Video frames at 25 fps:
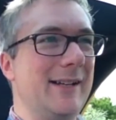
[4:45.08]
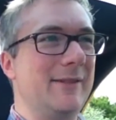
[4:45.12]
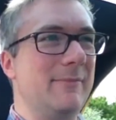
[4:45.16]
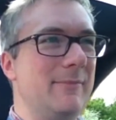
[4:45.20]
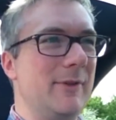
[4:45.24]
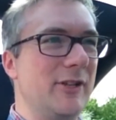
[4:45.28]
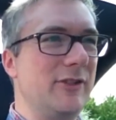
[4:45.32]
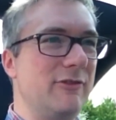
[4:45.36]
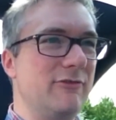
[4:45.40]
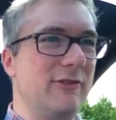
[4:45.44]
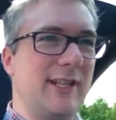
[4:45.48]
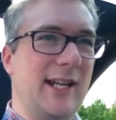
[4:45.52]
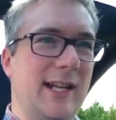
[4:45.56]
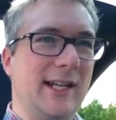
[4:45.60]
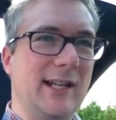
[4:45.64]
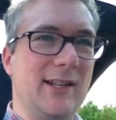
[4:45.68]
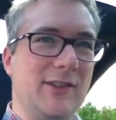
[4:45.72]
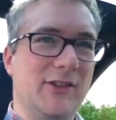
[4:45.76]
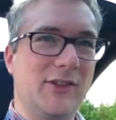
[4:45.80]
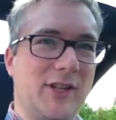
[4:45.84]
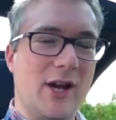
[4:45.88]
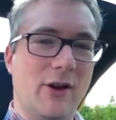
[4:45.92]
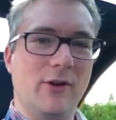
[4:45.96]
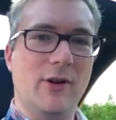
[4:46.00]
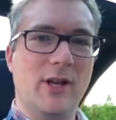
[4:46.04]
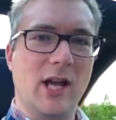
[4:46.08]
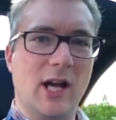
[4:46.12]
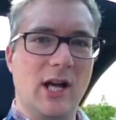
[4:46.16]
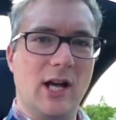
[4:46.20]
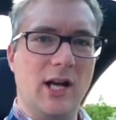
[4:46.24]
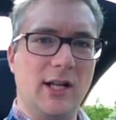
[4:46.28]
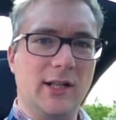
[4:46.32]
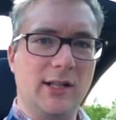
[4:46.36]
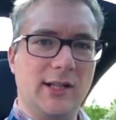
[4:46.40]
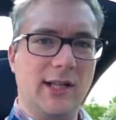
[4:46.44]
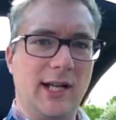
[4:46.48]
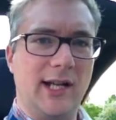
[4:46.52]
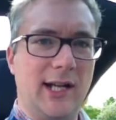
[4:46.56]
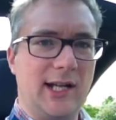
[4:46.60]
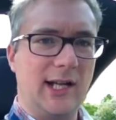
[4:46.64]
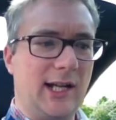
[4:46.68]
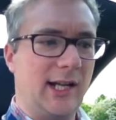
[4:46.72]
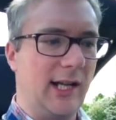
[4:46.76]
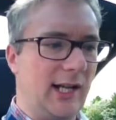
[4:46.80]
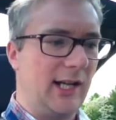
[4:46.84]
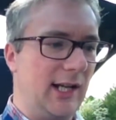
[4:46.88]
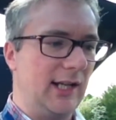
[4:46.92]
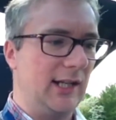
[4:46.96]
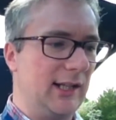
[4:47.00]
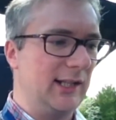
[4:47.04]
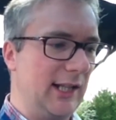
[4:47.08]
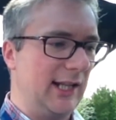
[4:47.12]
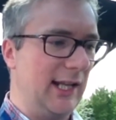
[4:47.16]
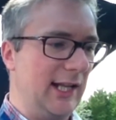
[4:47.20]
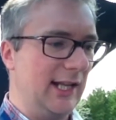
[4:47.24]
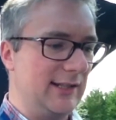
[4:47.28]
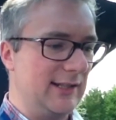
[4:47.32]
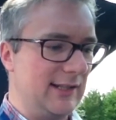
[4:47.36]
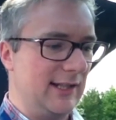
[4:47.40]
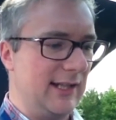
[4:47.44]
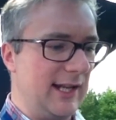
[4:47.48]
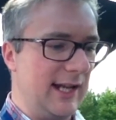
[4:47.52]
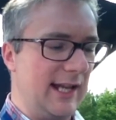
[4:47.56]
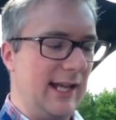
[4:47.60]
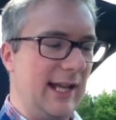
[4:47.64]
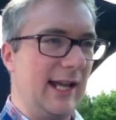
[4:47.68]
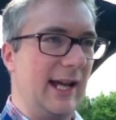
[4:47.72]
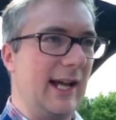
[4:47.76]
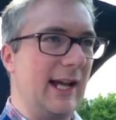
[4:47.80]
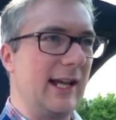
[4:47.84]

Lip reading: Most ridiculous go-kart here today,